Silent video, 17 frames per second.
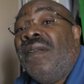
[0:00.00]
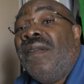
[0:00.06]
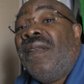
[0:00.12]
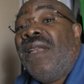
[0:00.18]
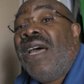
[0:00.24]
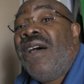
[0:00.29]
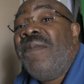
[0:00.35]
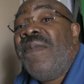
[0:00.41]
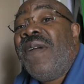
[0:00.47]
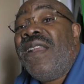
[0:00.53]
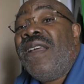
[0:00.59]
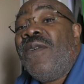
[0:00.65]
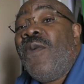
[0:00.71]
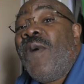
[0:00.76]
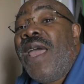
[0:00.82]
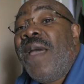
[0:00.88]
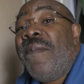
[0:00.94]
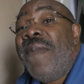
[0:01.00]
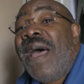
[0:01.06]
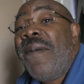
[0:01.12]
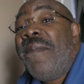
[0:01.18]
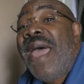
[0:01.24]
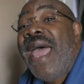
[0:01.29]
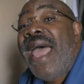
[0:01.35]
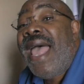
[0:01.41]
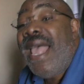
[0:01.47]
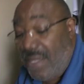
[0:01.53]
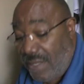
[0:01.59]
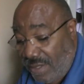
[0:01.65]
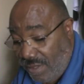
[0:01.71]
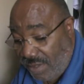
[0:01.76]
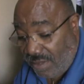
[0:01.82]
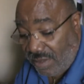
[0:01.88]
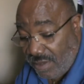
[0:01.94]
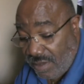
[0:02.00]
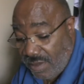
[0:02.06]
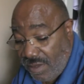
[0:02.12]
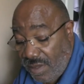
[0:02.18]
Now I'm gonna wear my mask.